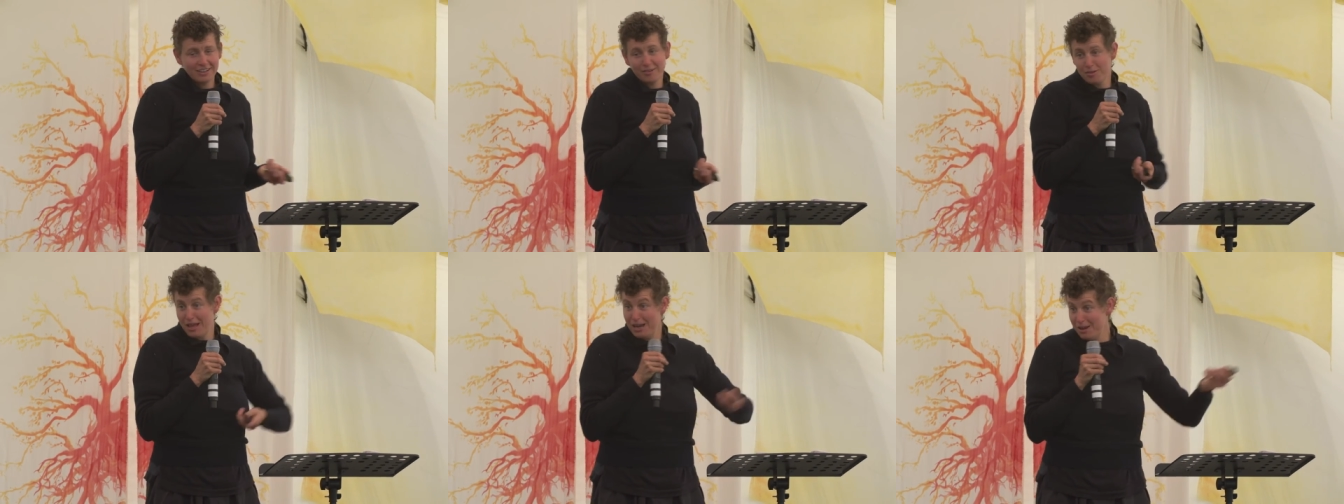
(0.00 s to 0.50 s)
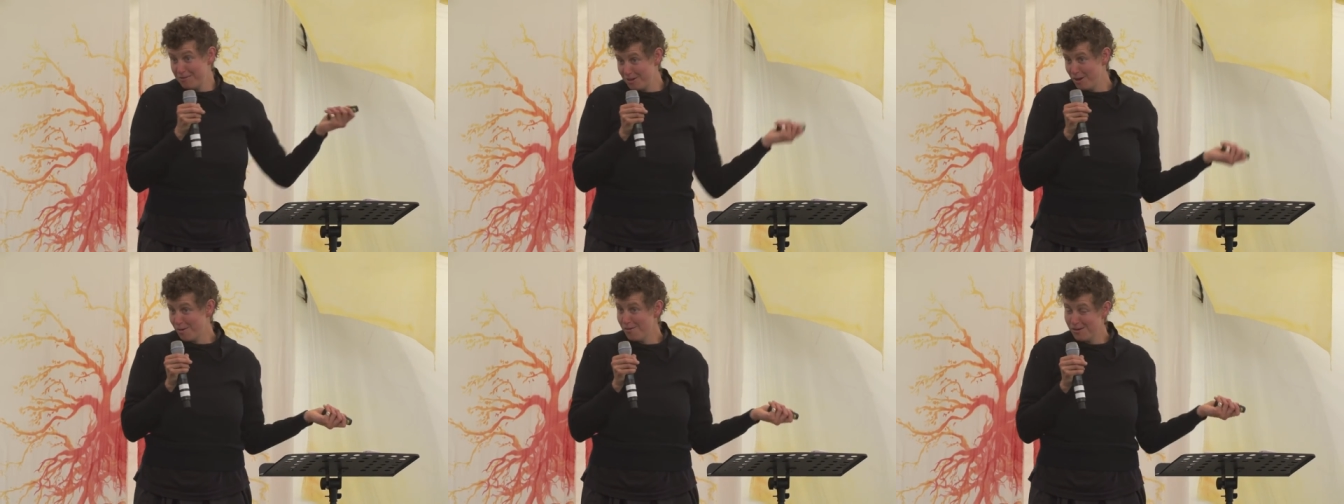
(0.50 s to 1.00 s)
with any of
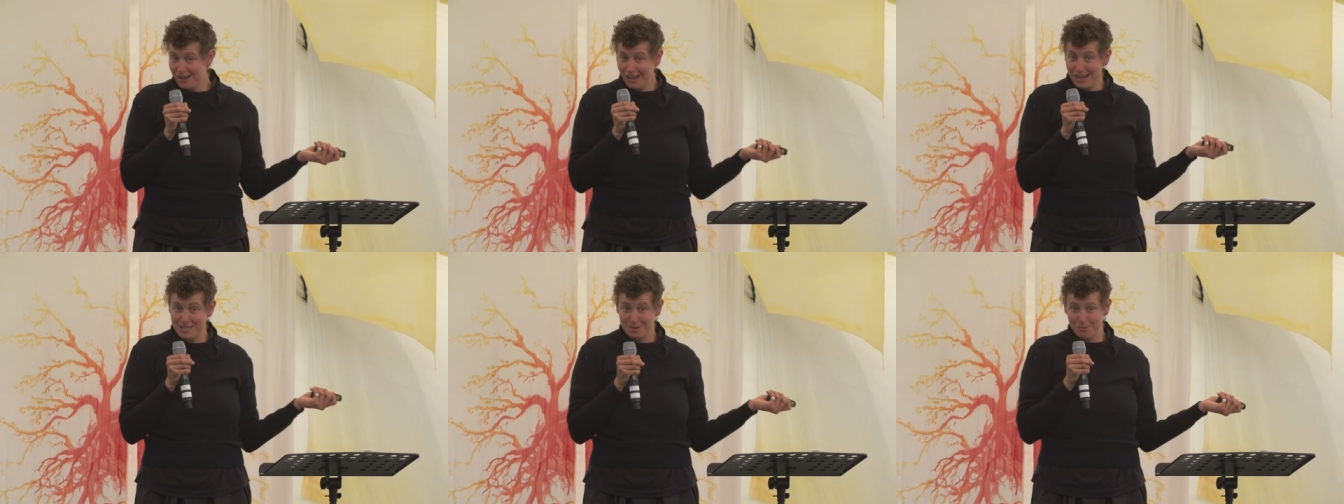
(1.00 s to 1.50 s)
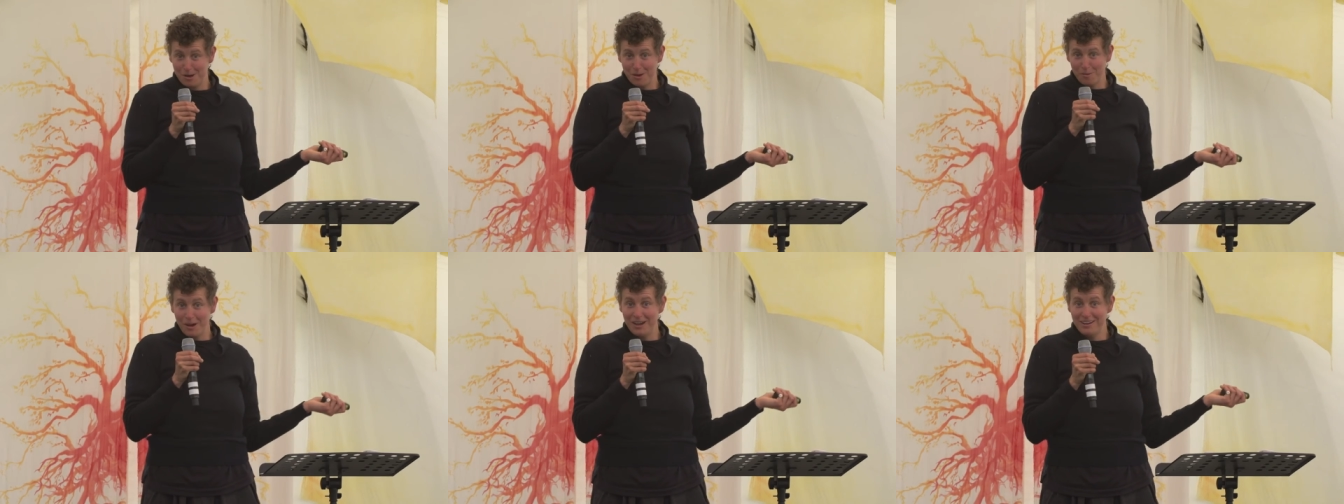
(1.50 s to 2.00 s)
you as a
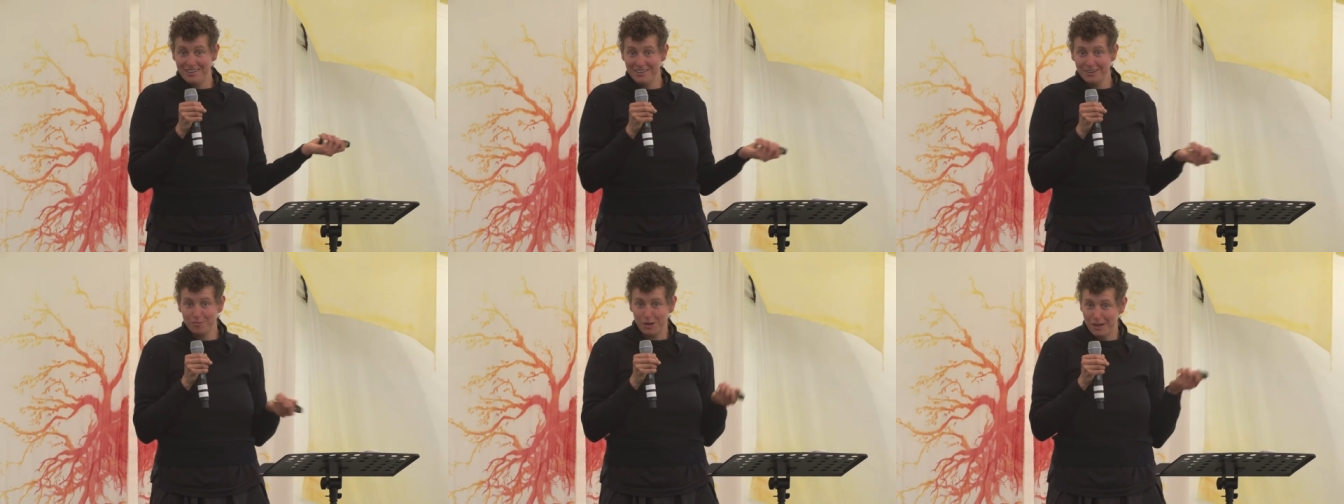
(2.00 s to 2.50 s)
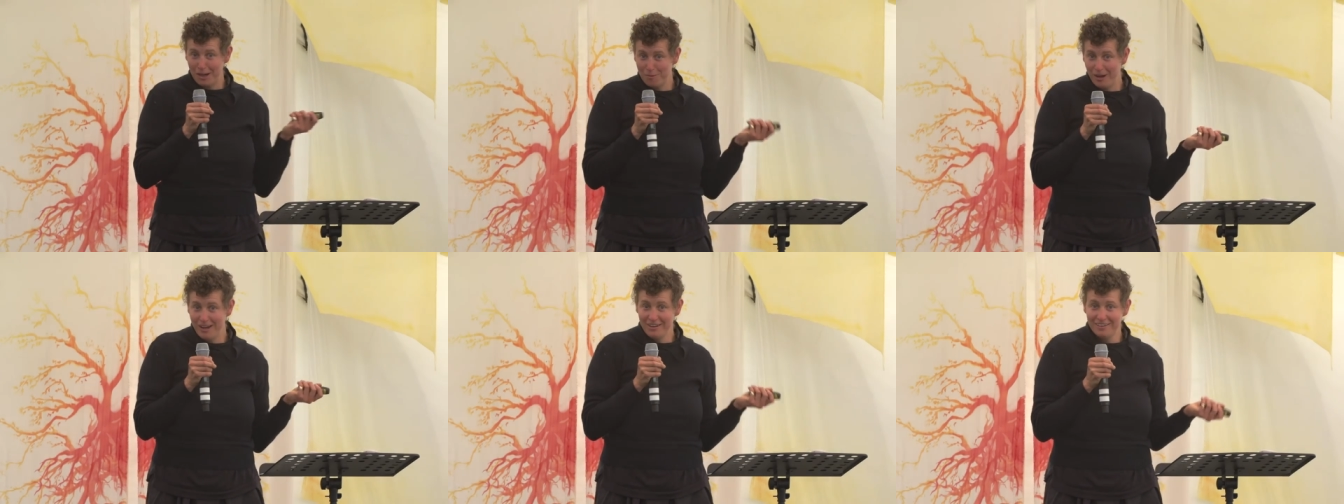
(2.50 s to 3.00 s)
101 one on
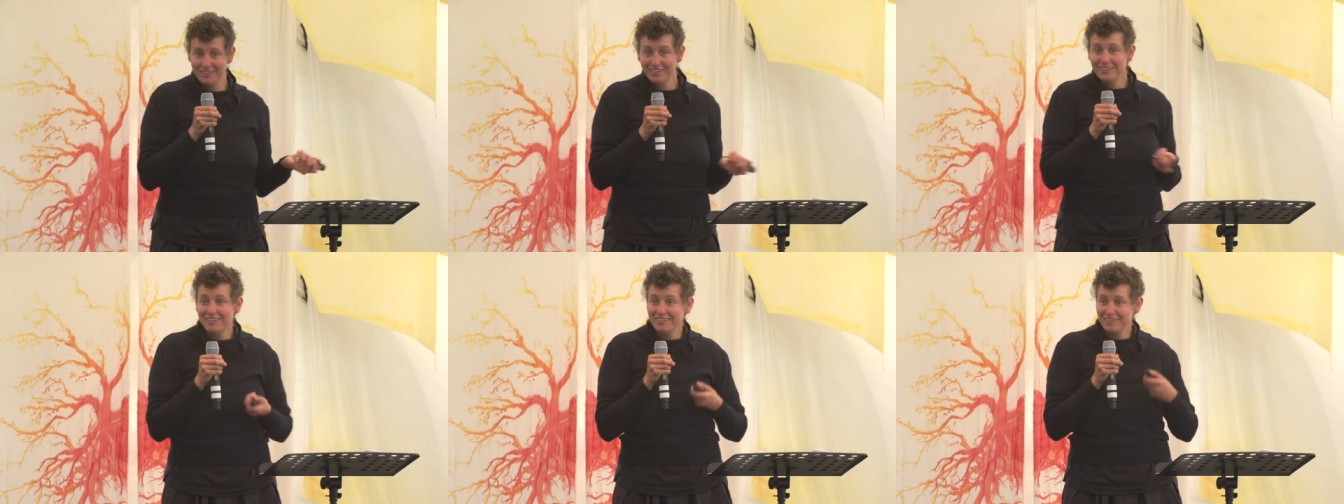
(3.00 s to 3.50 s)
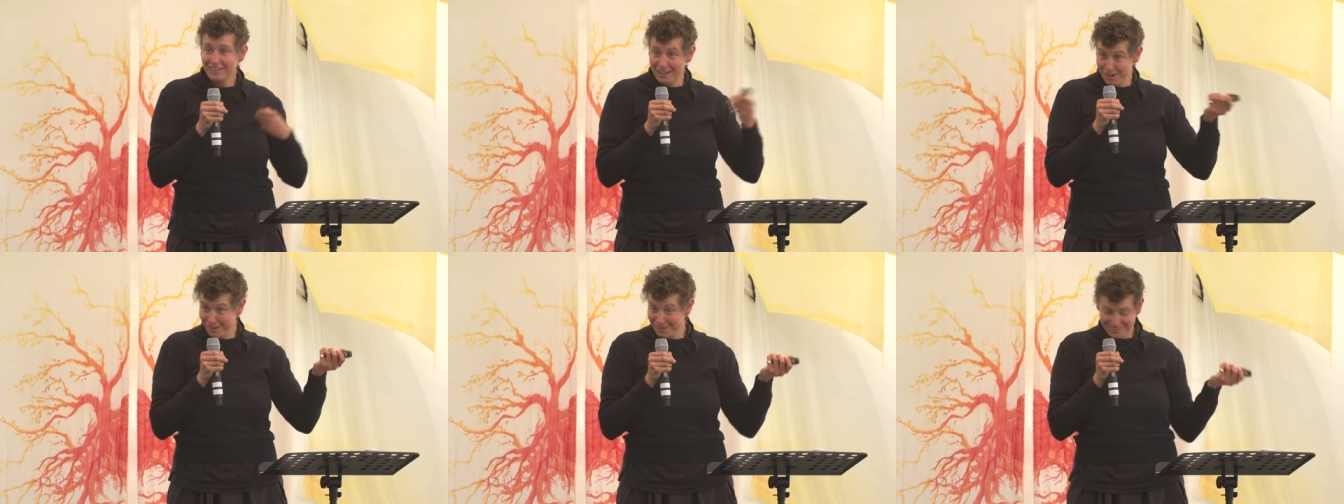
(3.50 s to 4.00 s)
one
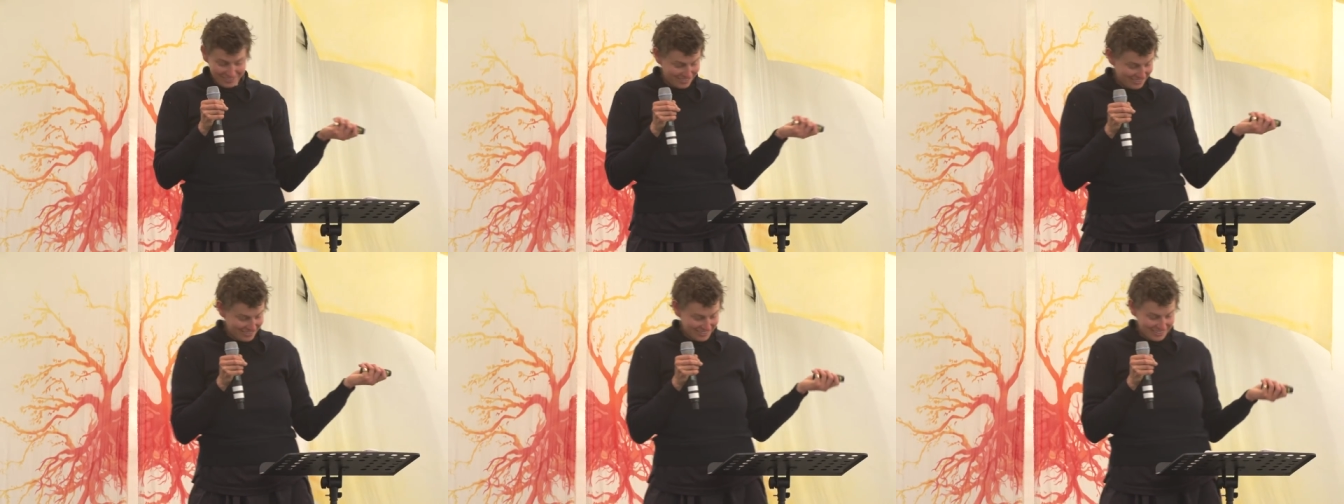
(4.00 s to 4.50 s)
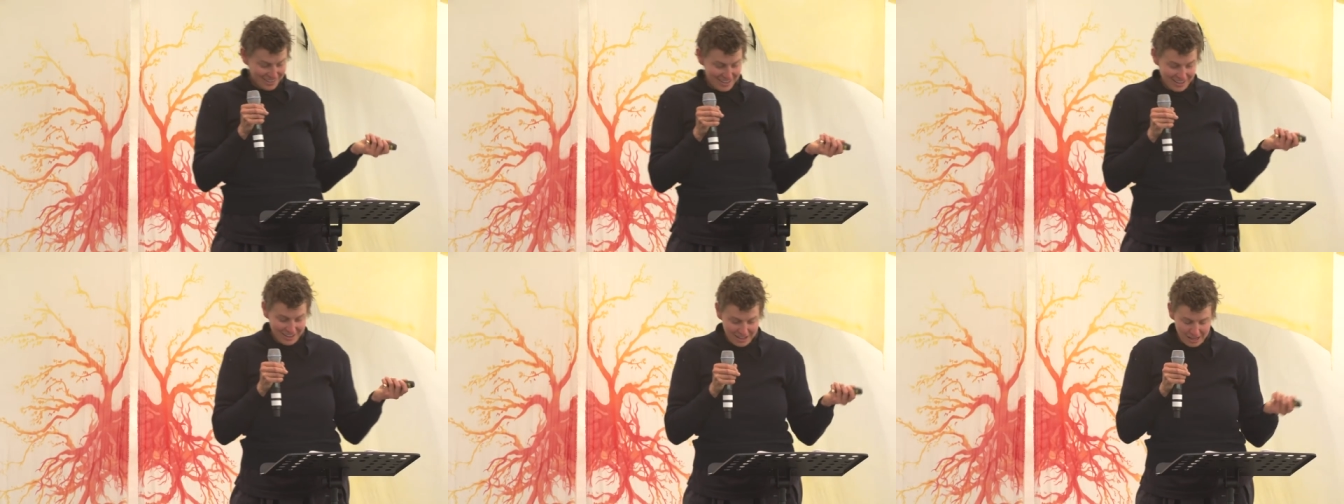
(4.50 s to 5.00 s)
later.
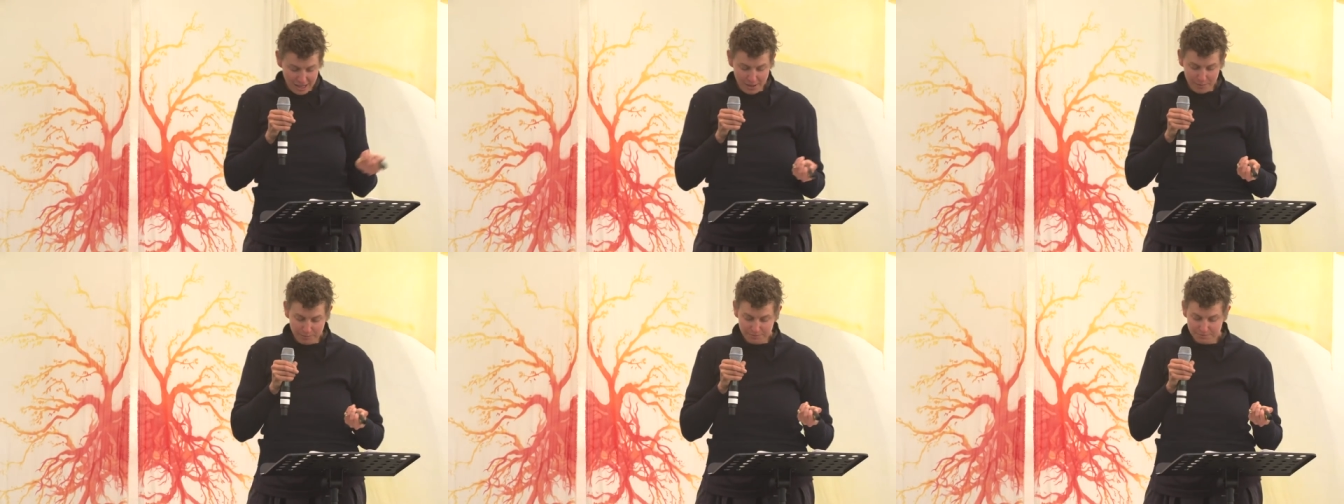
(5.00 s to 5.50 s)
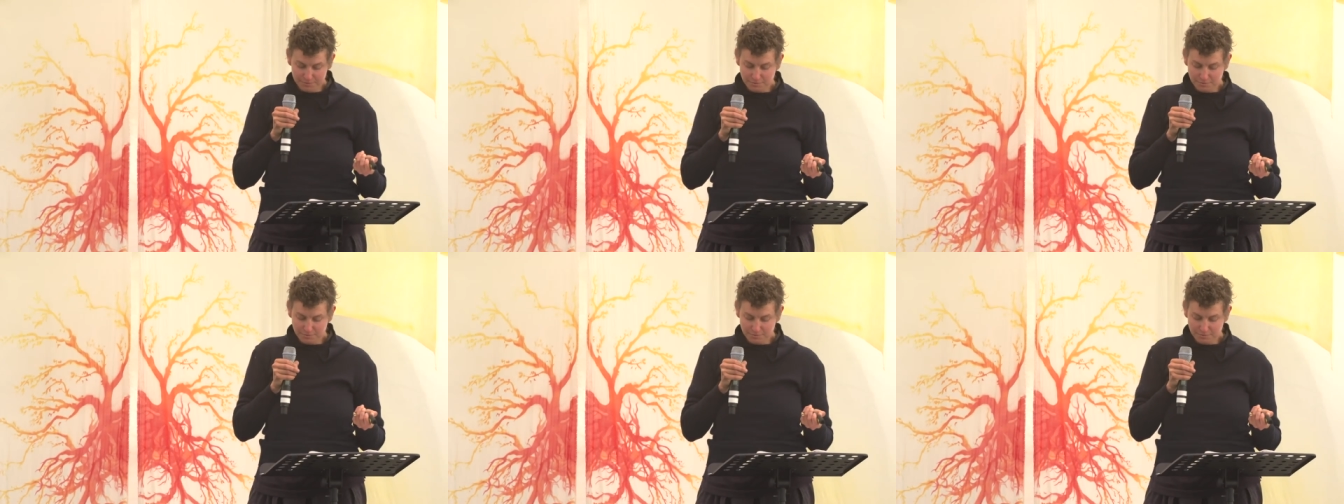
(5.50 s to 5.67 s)
Um,